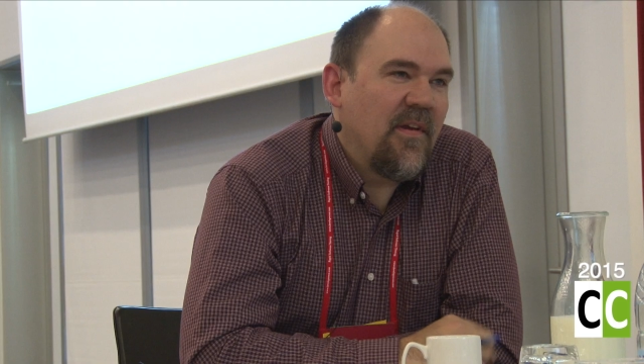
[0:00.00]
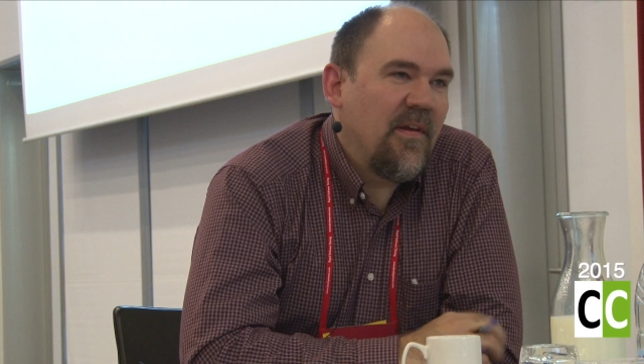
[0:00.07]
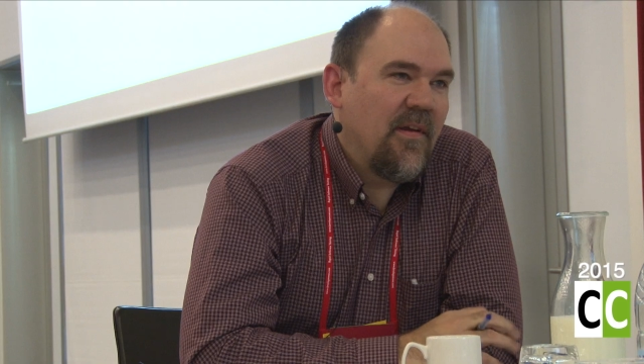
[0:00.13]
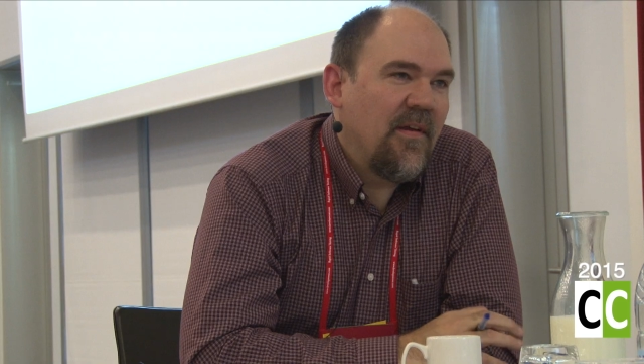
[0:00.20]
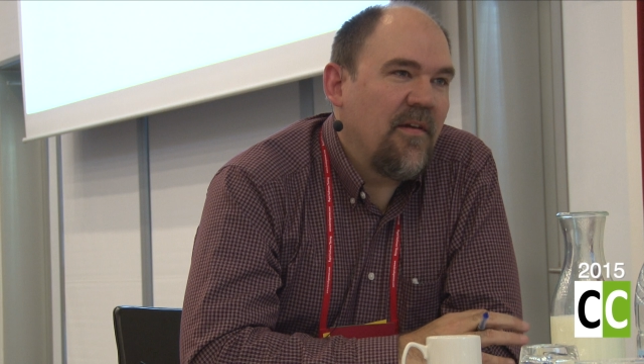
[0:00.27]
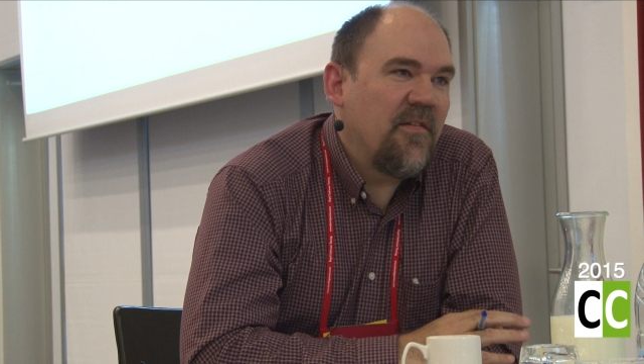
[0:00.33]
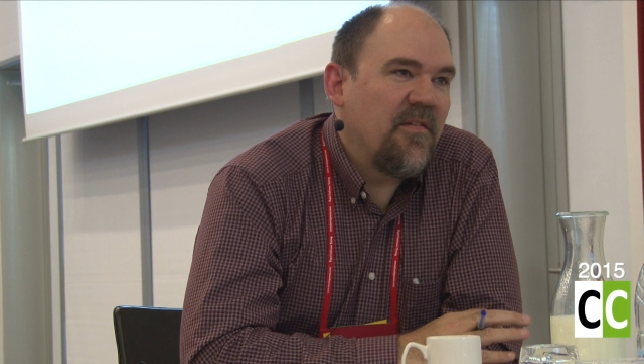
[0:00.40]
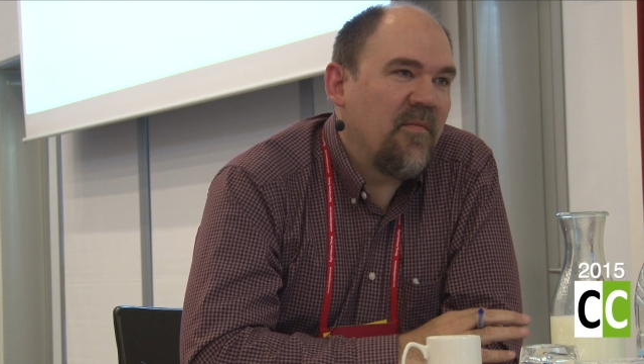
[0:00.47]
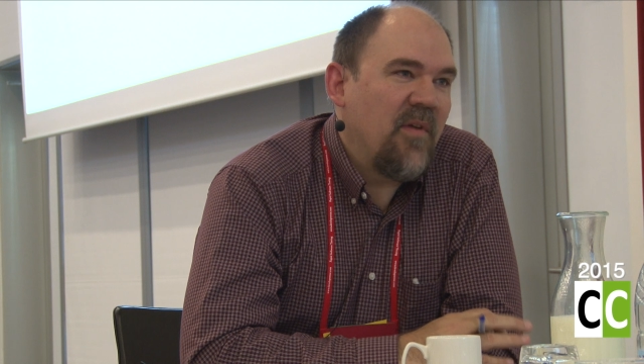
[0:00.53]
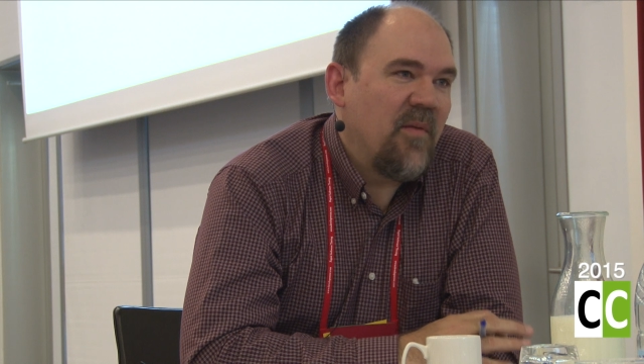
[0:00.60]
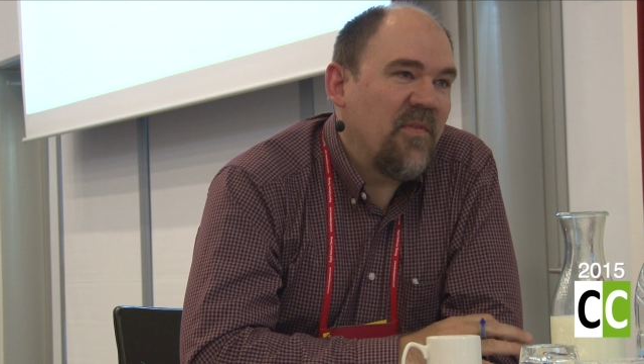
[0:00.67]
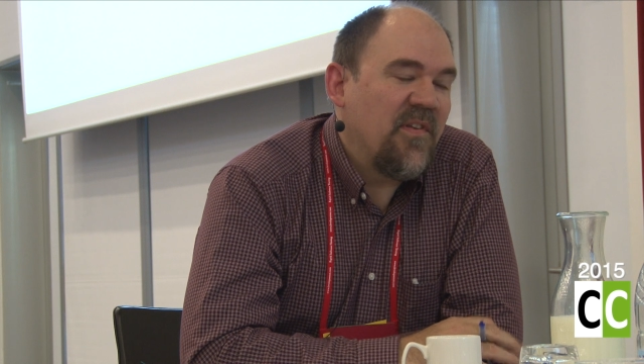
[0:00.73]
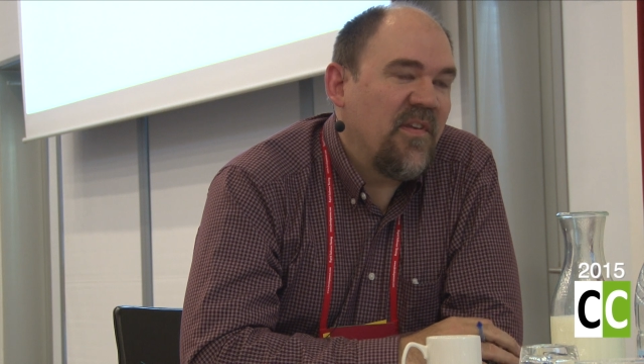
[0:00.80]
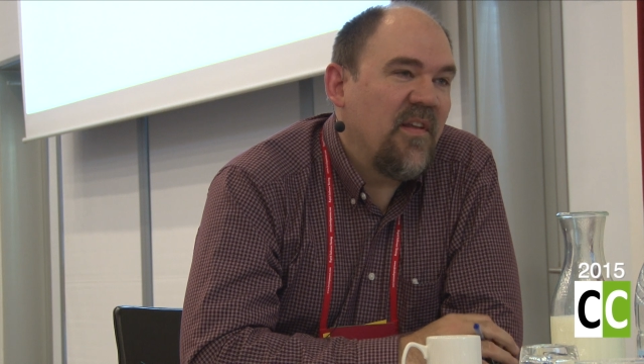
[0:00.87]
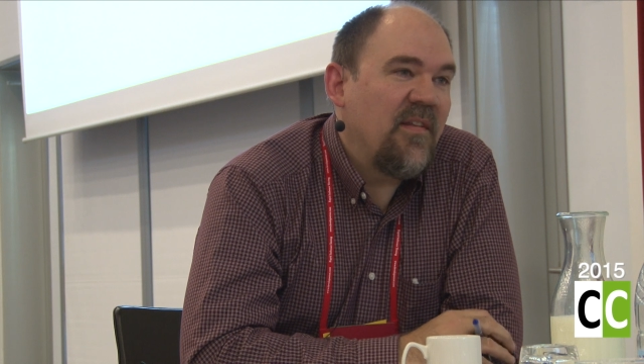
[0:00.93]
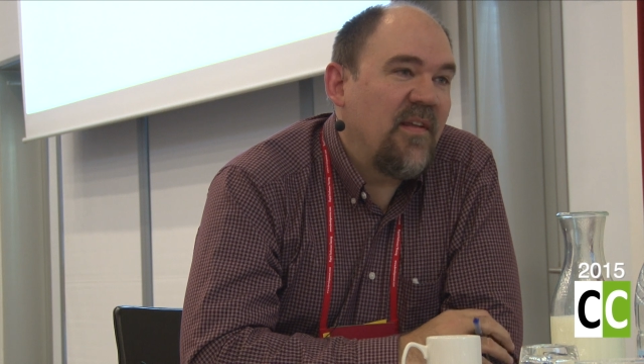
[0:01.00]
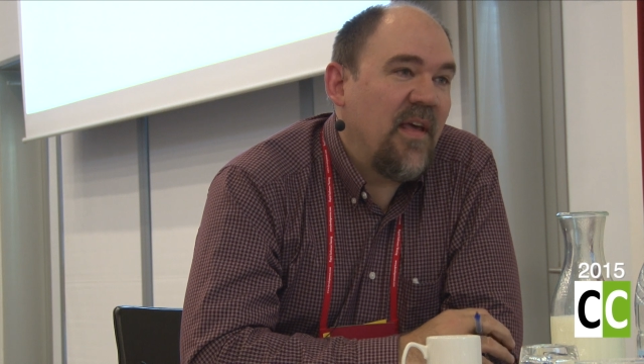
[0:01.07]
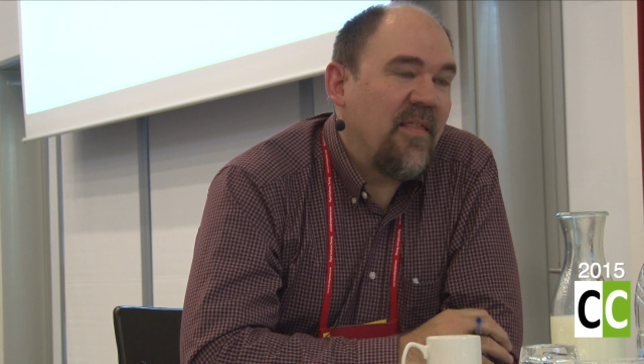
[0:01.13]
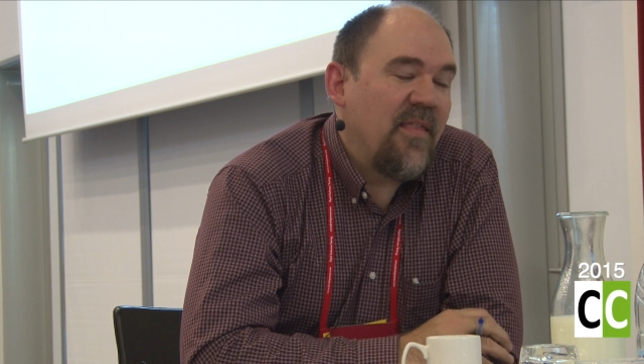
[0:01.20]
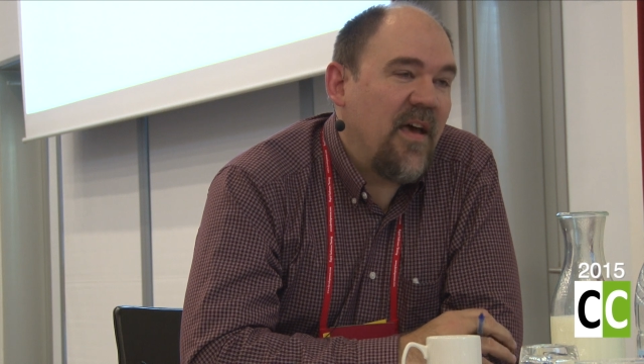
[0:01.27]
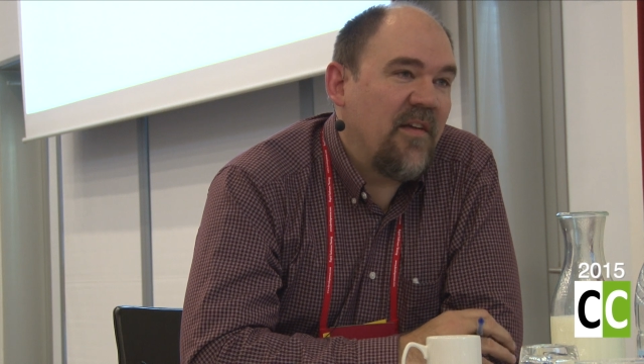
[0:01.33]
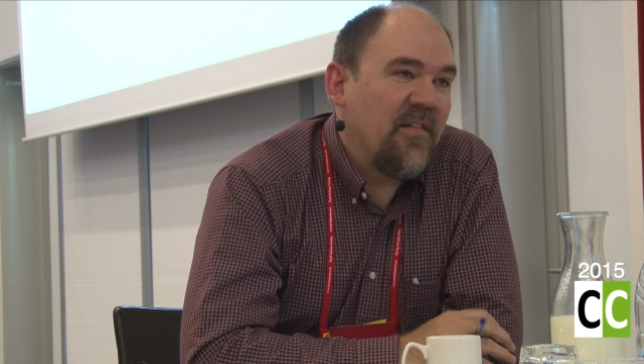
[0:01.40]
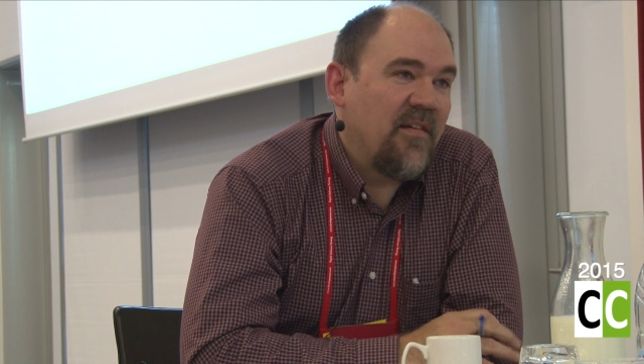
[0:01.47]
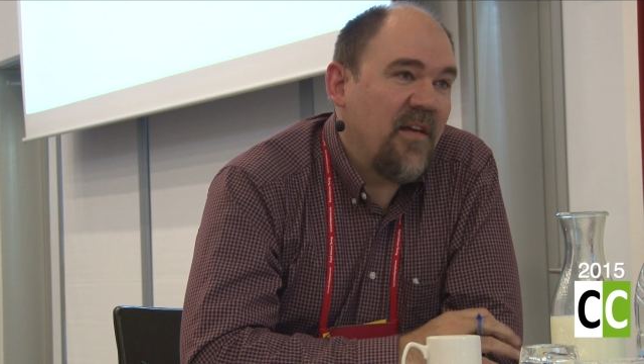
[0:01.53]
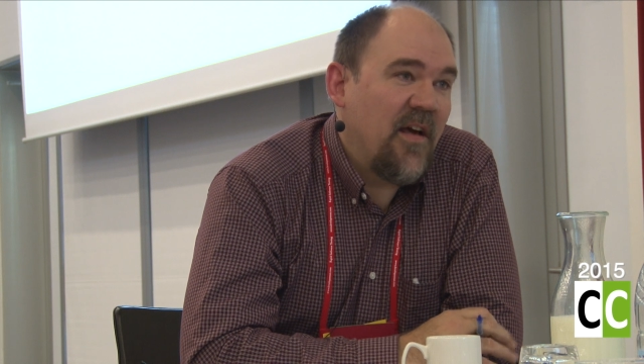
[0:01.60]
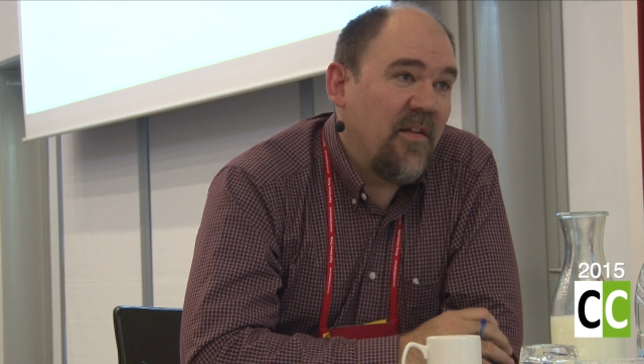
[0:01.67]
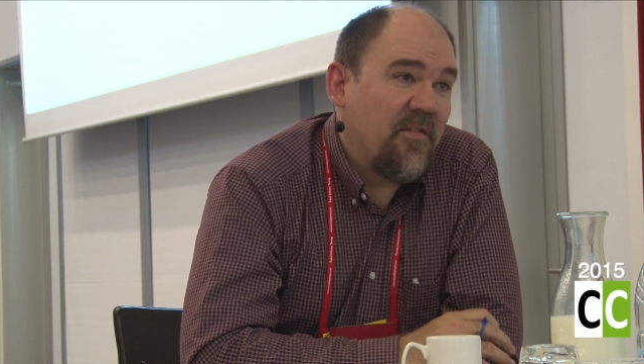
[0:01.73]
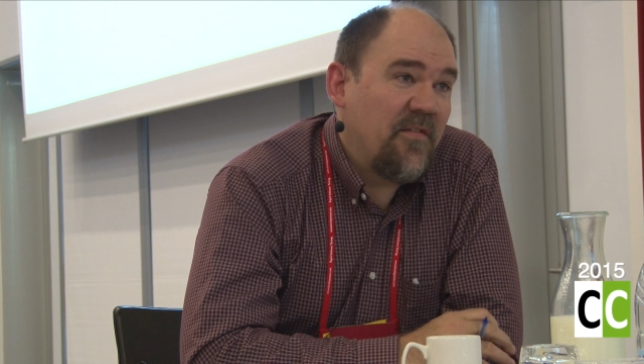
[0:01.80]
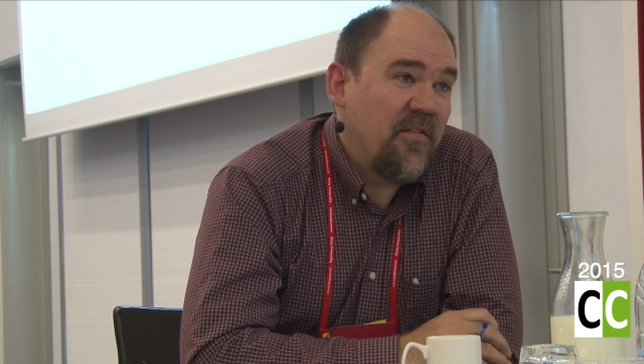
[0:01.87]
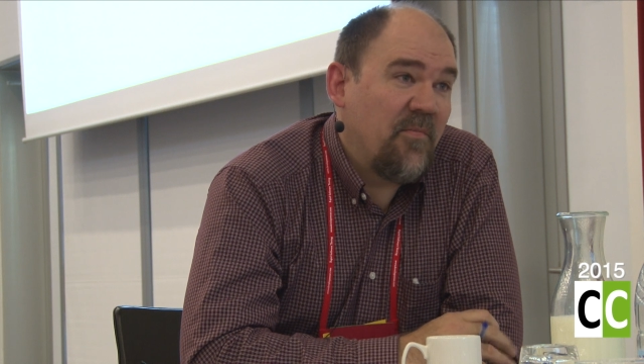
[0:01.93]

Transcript: Right. Here's some numbers. $10,000